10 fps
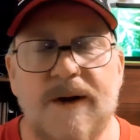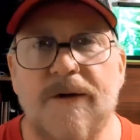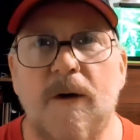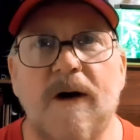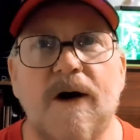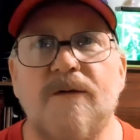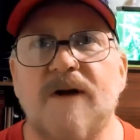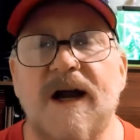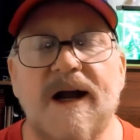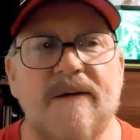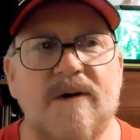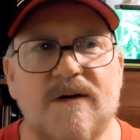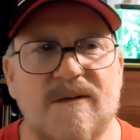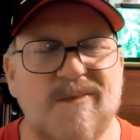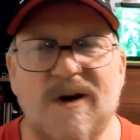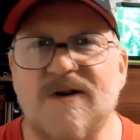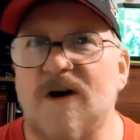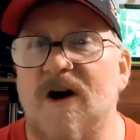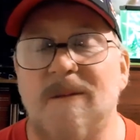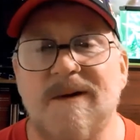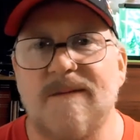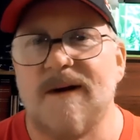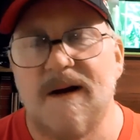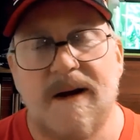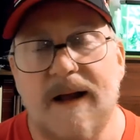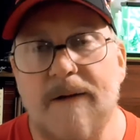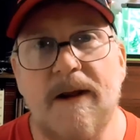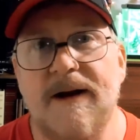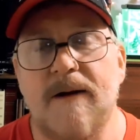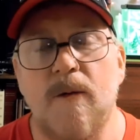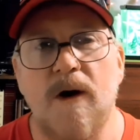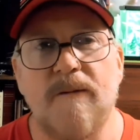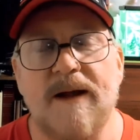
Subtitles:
Narco 10, which is pretty strong, but they really didn't work.